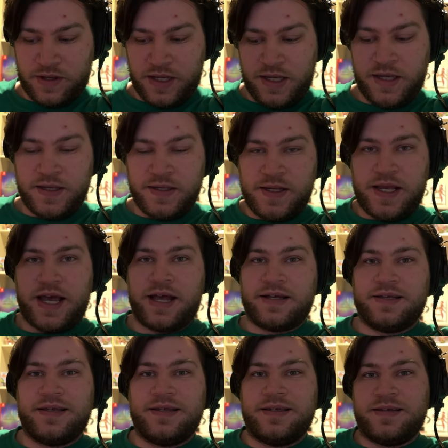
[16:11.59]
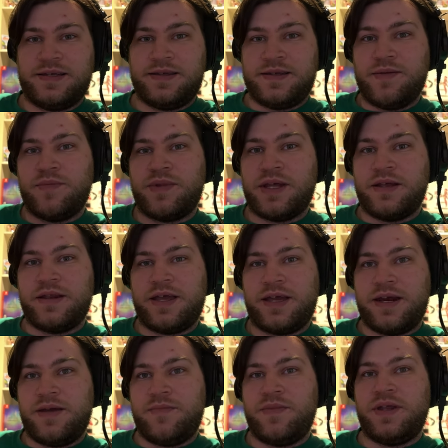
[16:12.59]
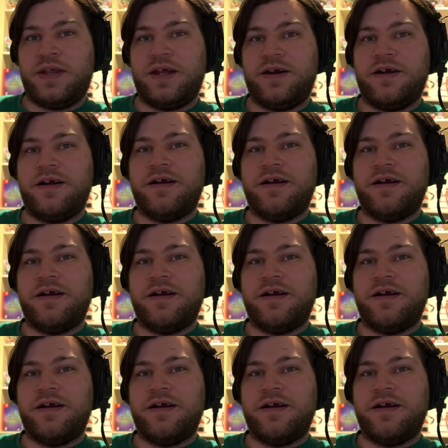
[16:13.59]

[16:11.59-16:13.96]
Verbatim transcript: easy access to something like an emulator.